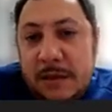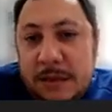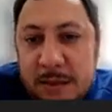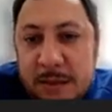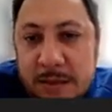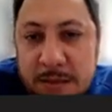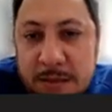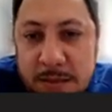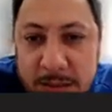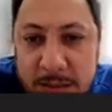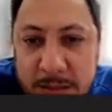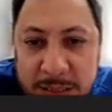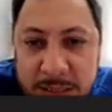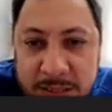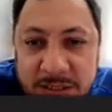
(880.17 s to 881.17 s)

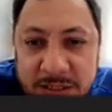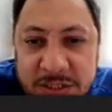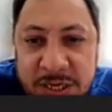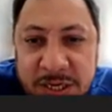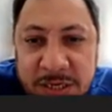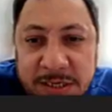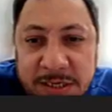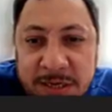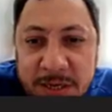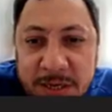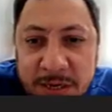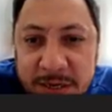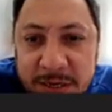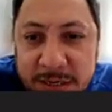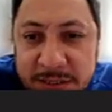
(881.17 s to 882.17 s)
and the change
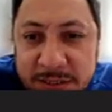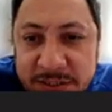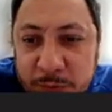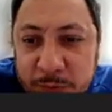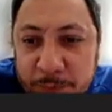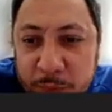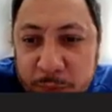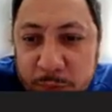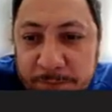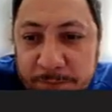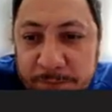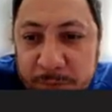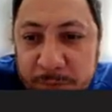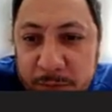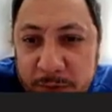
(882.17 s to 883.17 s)
here is to prove